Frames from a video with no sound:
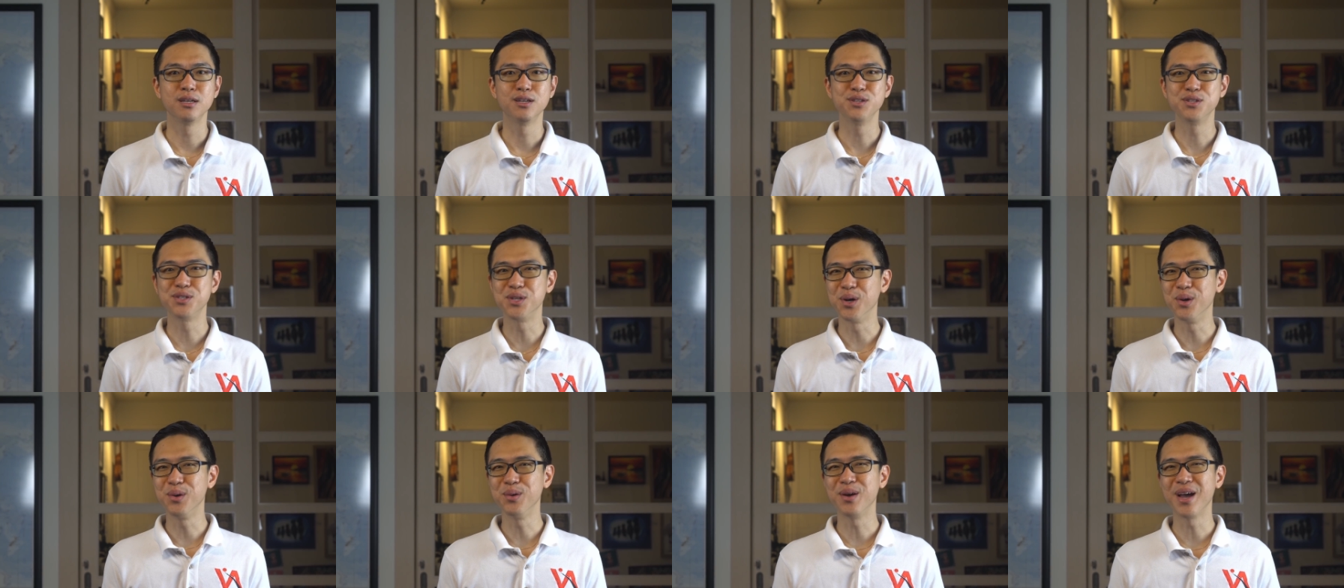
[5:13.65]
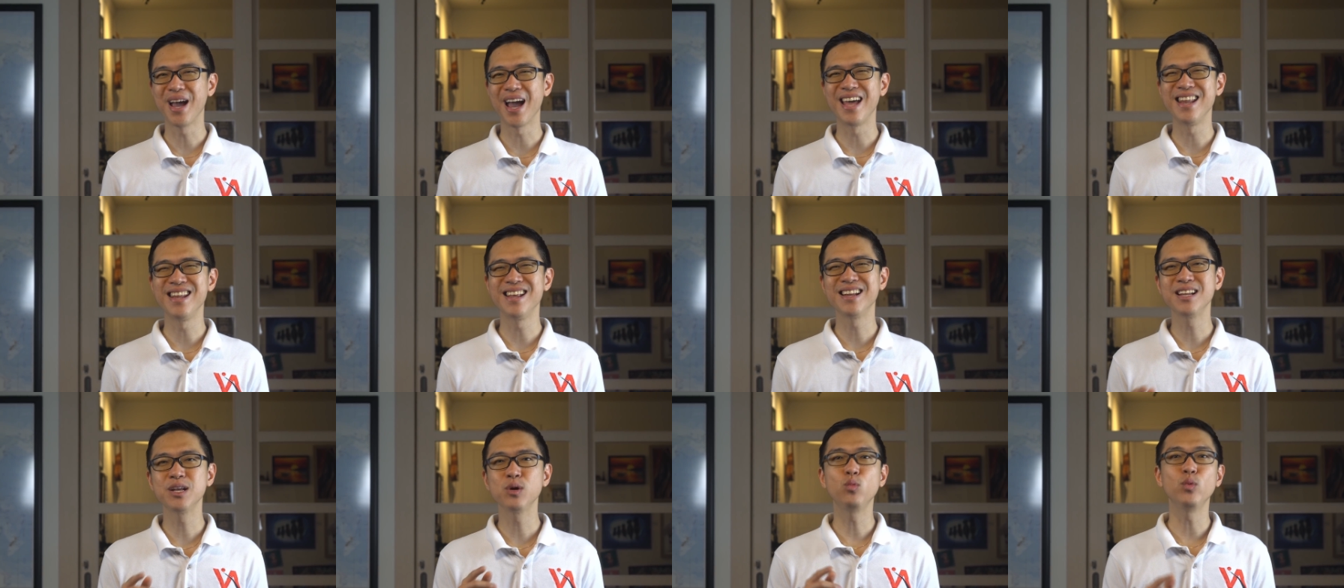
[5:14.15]
So
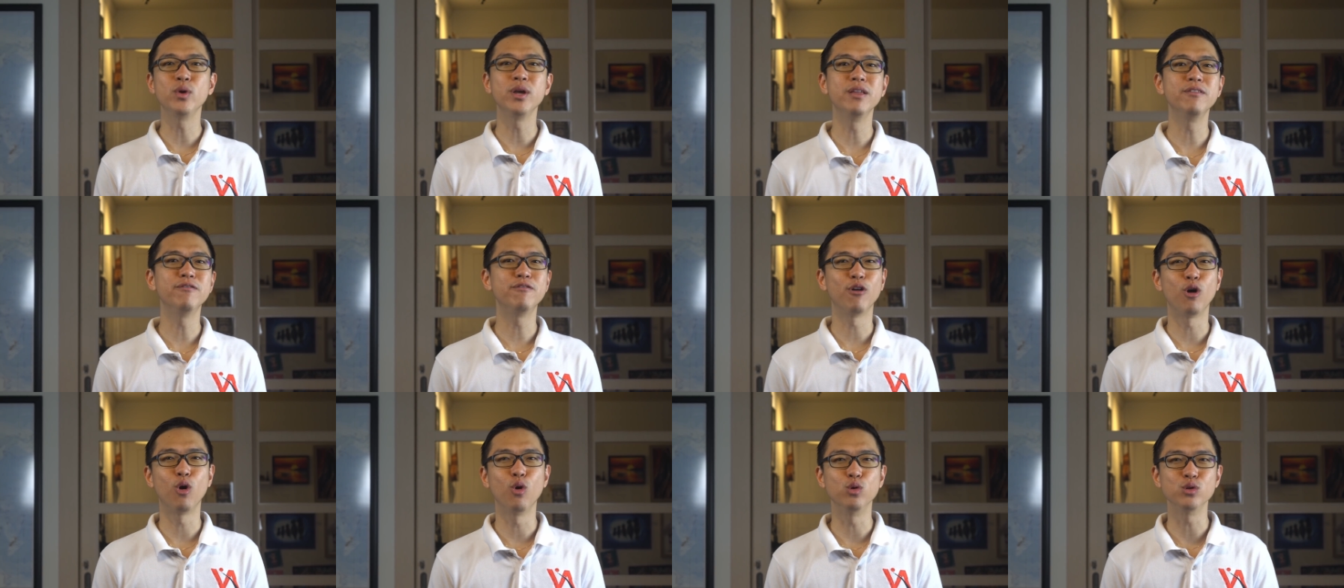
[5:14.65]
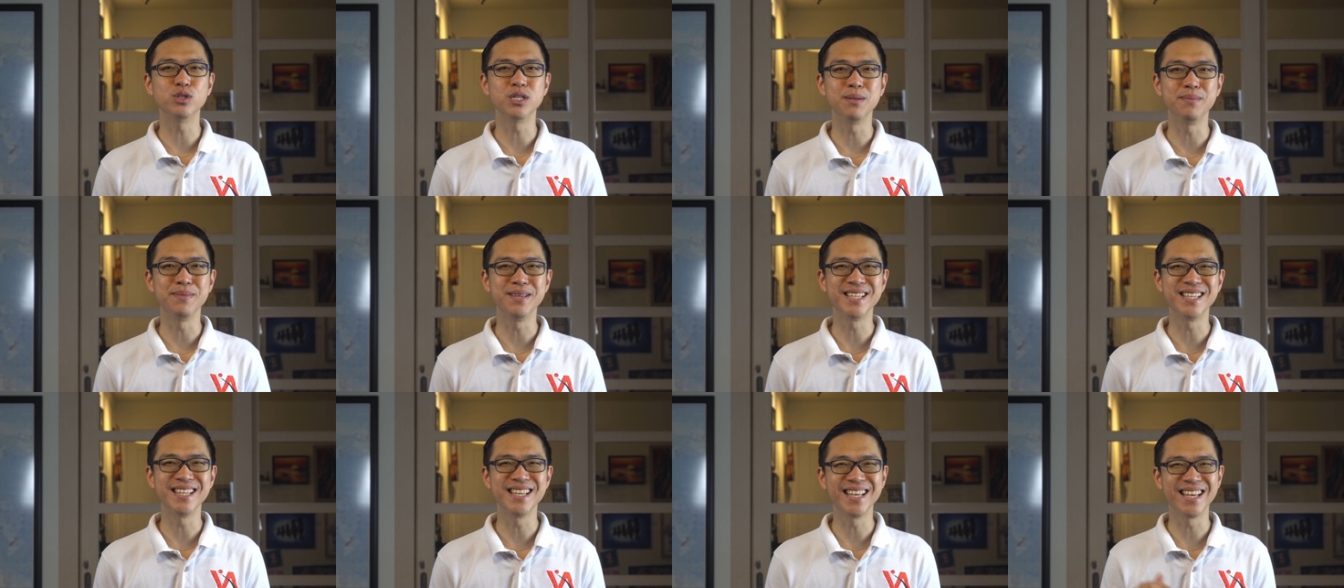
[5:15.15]
another win for
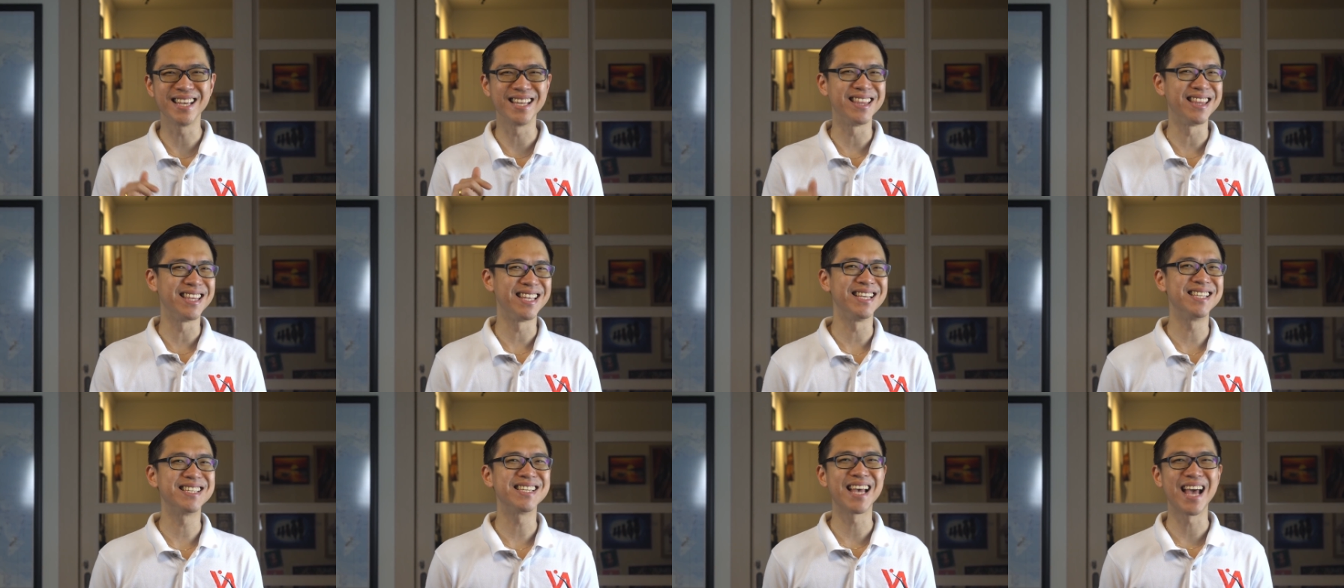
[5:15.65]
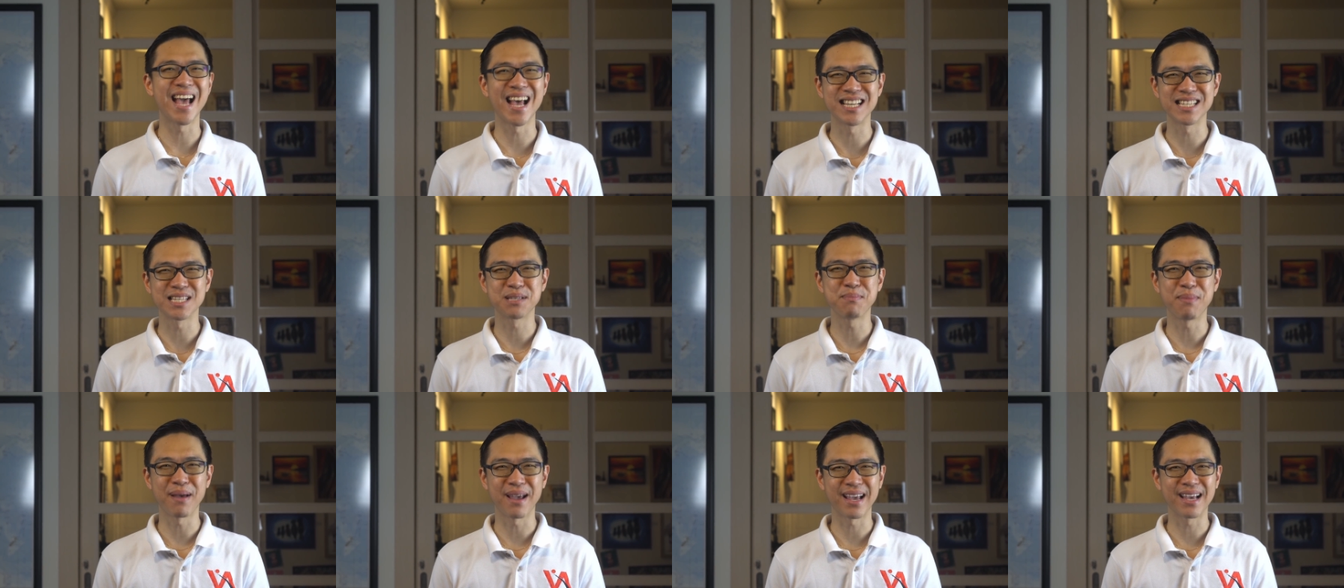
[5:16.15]
OCBC in this
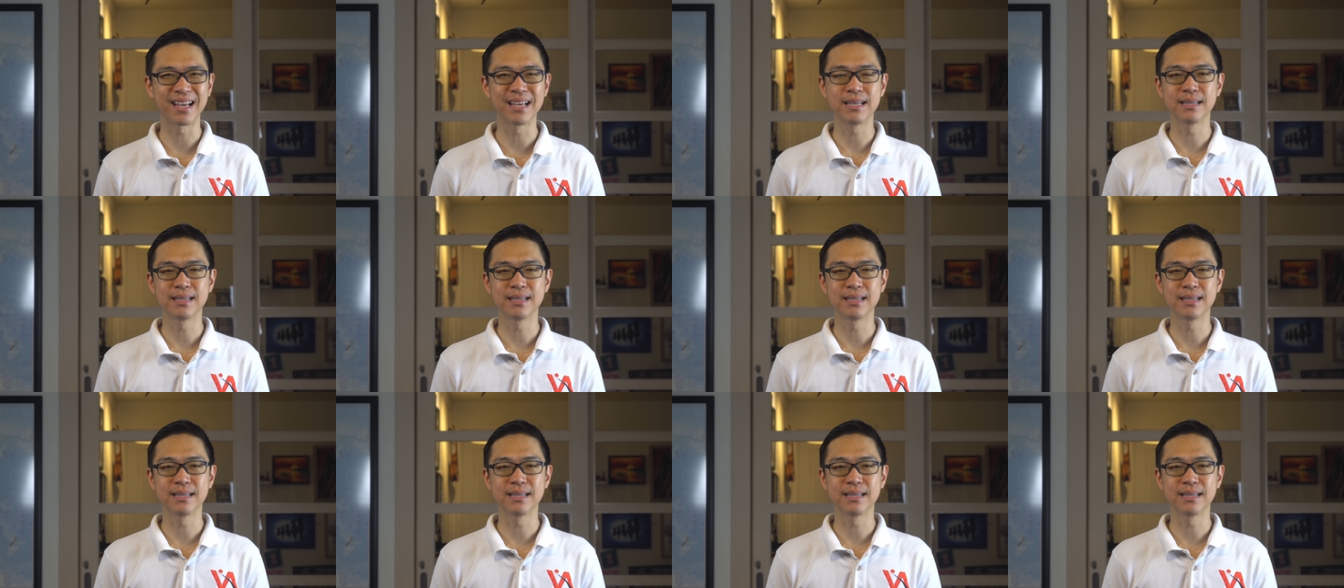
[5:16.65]
aspect.